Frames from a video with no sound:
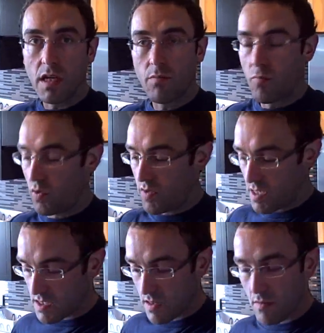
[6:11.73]
to put
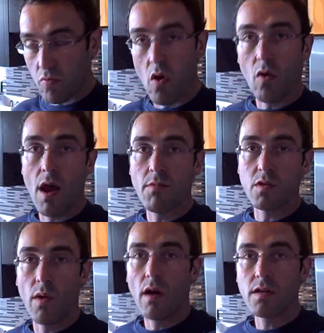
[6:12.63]
these in the program
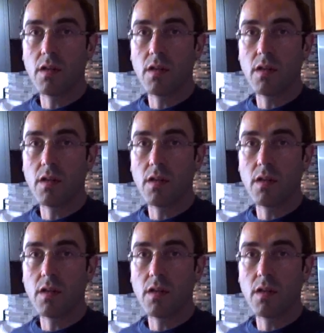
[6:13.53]
as well.